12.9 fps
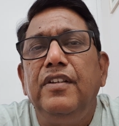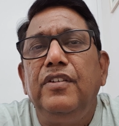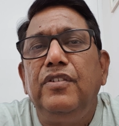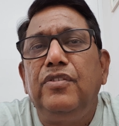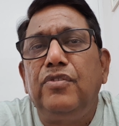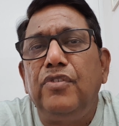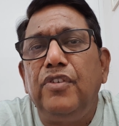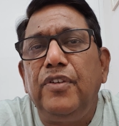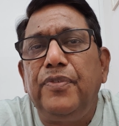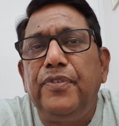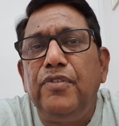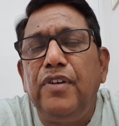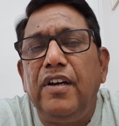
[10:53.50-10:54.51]
So if
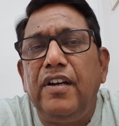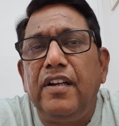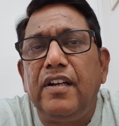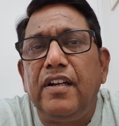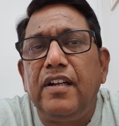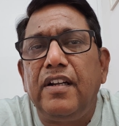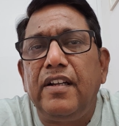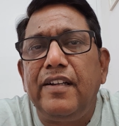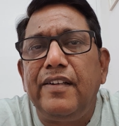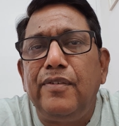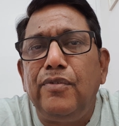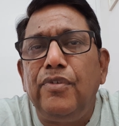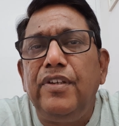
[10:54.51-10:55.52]
you are
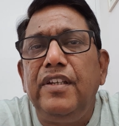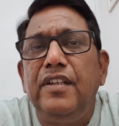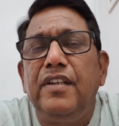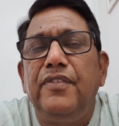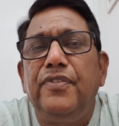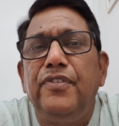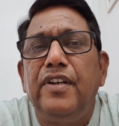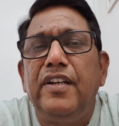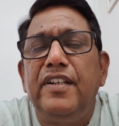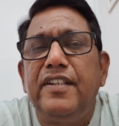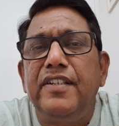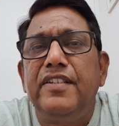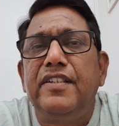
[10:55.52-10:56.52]
if you are
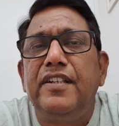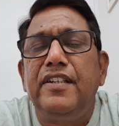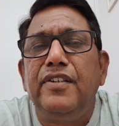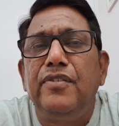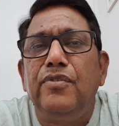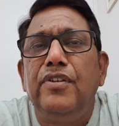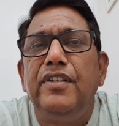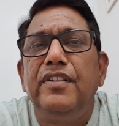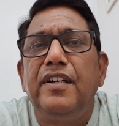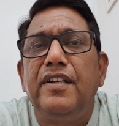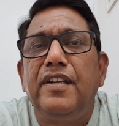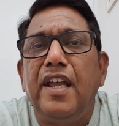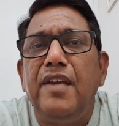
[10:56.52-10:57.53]
interested in knowing the
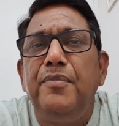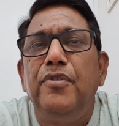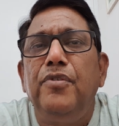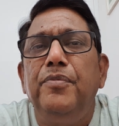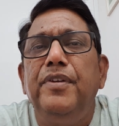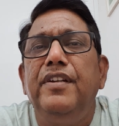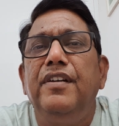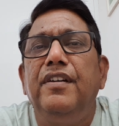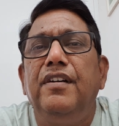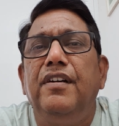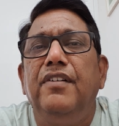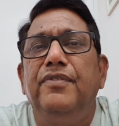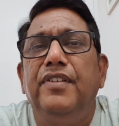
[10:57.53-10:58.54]
time domain
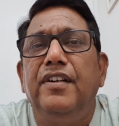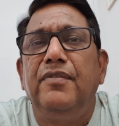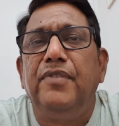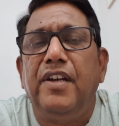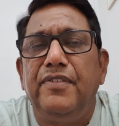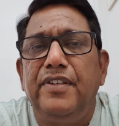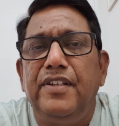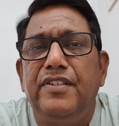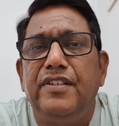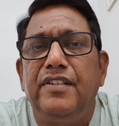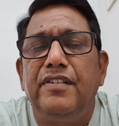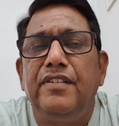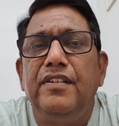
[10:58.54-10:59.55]
of the
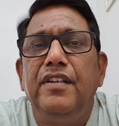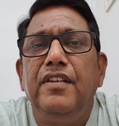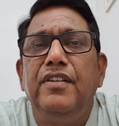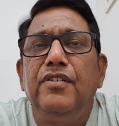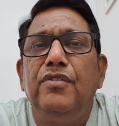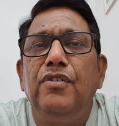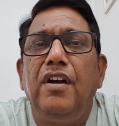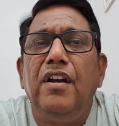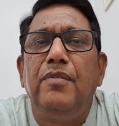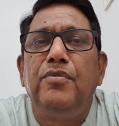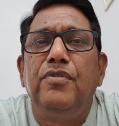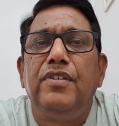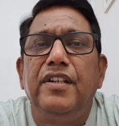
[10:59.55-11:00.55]
vibration, you
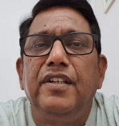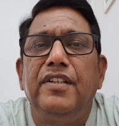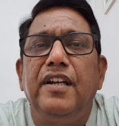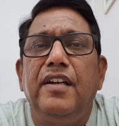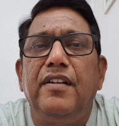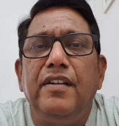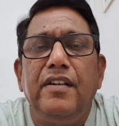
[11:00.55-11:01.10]
have to take that.